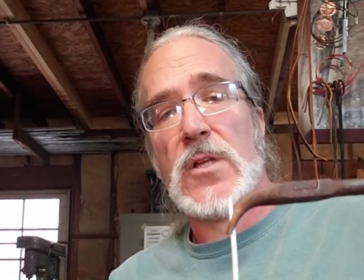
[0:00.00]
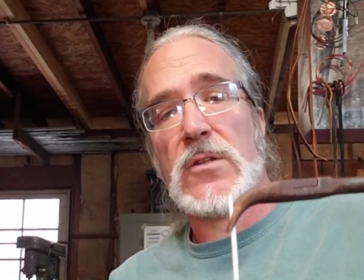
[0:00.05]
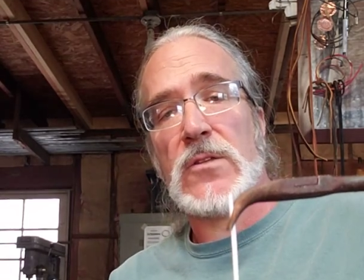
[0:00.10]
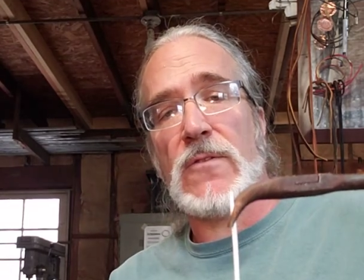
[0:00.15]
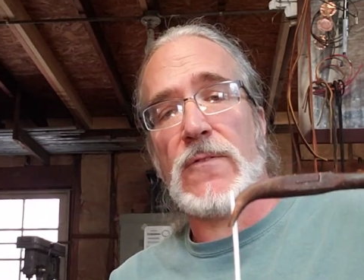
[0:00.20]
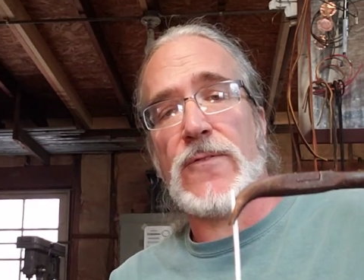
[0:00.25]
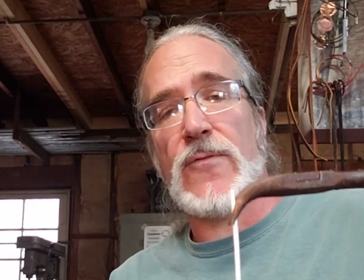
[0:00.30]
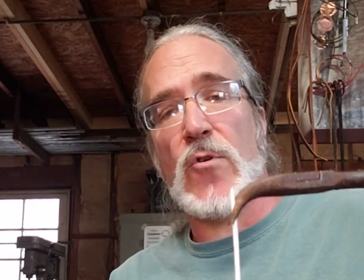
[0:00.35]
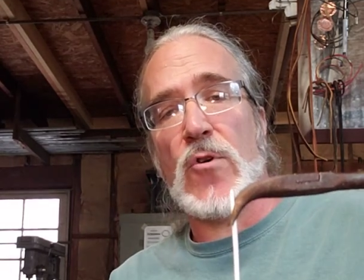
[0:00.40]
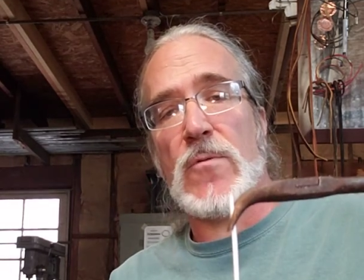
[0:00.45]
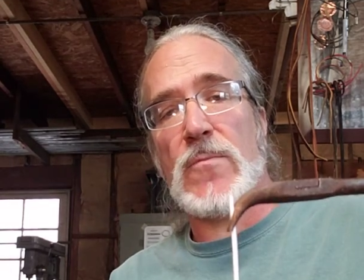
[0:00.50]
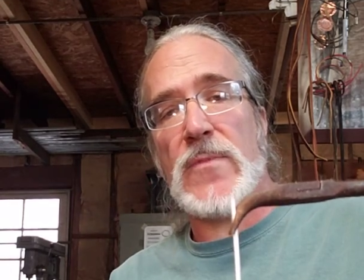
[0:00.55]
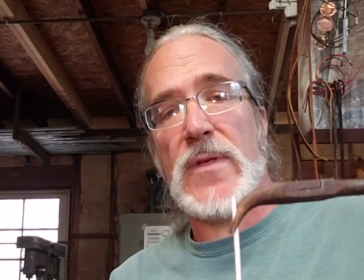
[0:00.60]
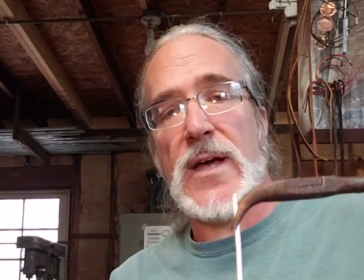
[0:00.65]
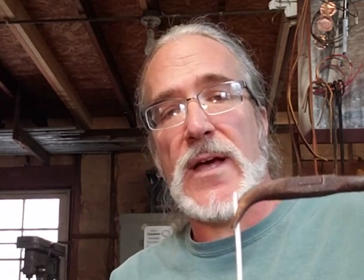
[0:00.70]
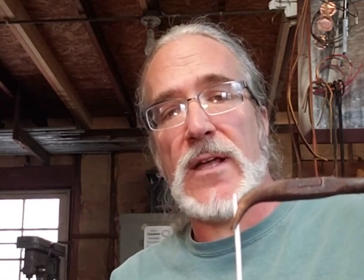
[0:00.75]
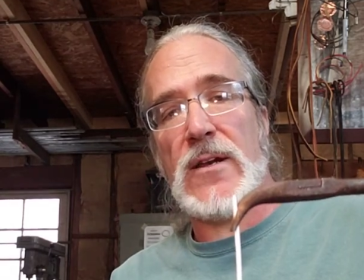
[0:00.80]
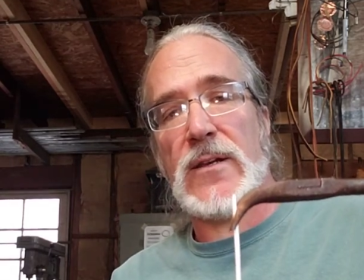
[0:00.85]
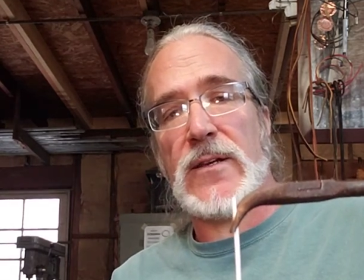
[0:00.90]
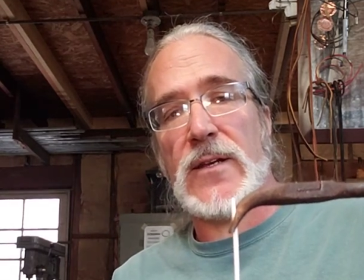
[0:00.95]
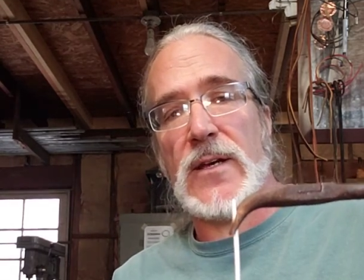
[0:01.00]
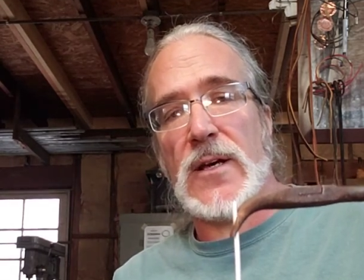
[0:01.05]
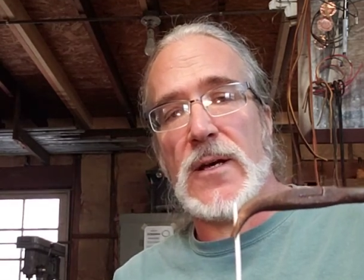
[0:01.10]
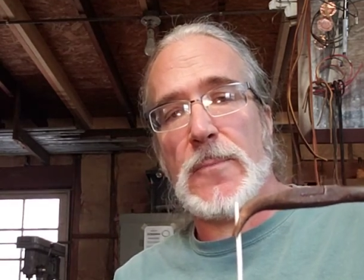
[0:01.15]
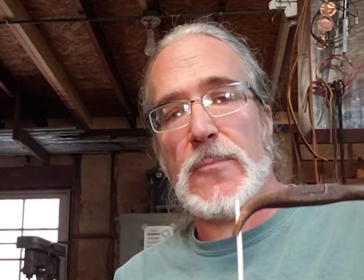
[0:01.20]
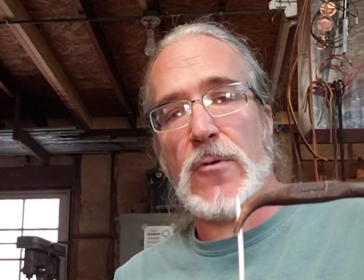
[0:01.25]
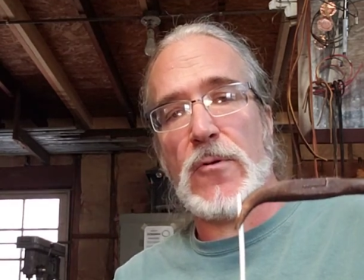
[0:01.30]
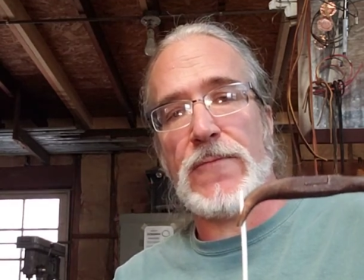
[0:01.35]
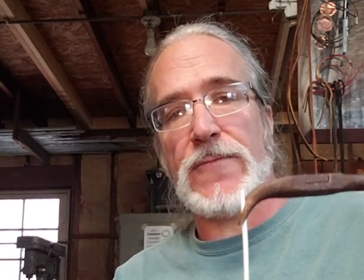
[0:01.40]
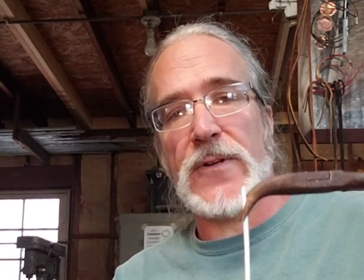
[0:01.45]
to form that
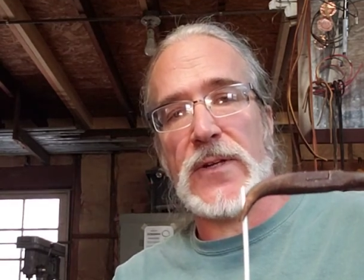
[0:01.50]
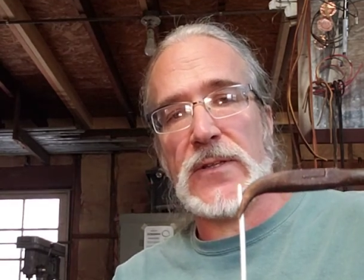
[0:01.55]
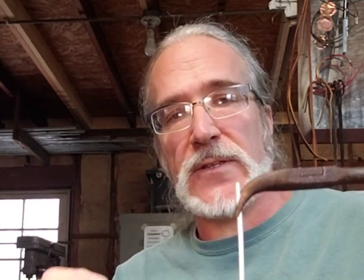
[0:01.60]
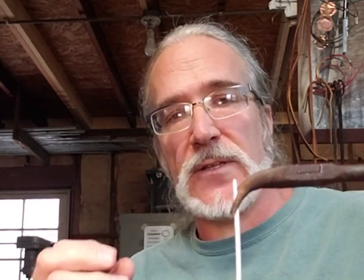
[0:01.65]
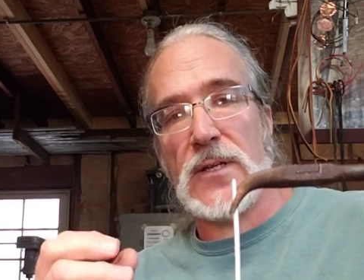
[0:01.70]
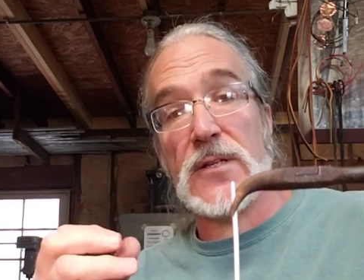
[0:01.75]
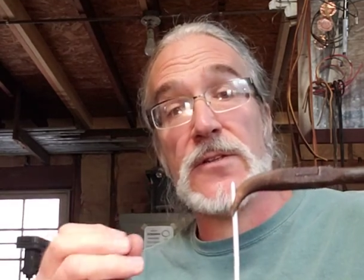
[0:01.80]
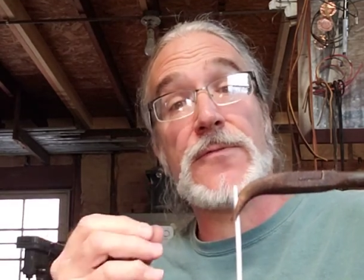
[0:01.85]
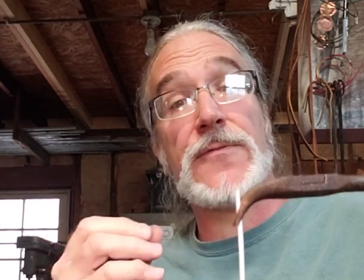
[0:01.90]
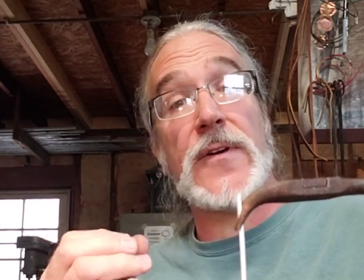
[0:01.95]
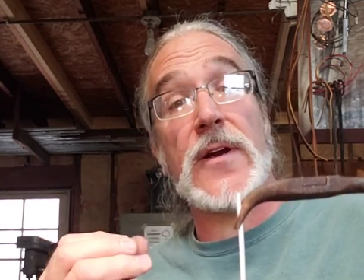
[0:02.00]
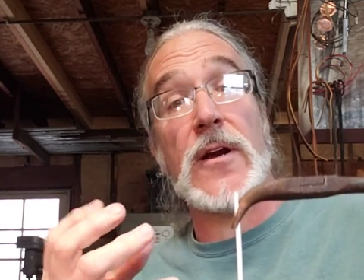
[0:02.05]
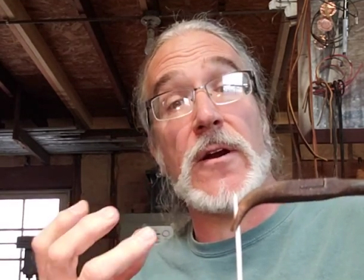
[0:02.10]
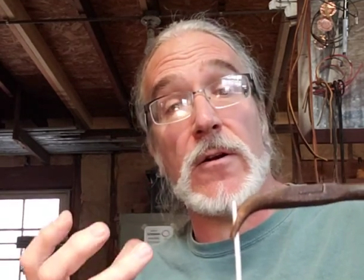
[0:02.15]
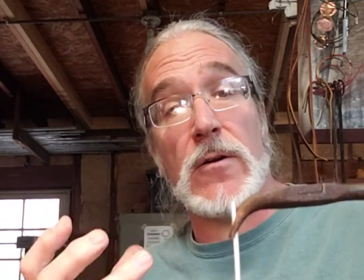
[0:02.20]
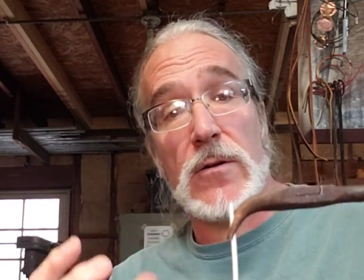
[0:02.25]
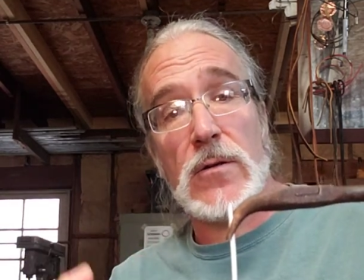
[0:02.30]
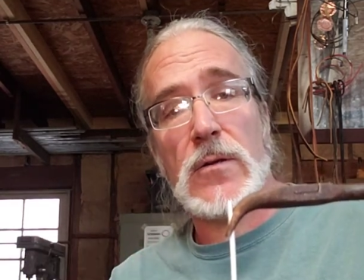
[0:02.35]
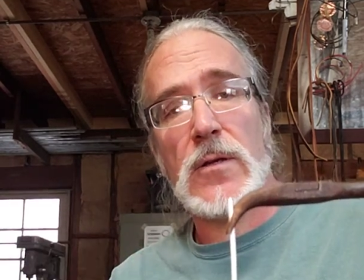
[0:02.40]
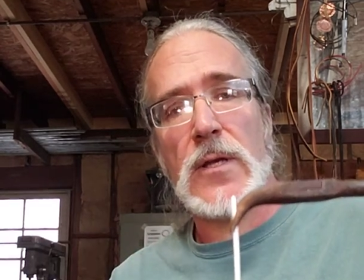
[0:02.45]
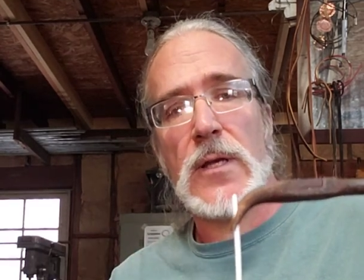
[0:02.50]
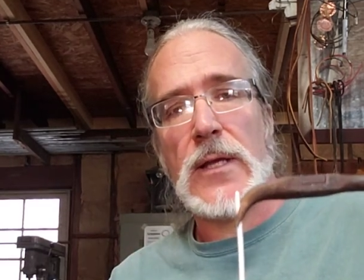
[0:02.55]
perfect sphere,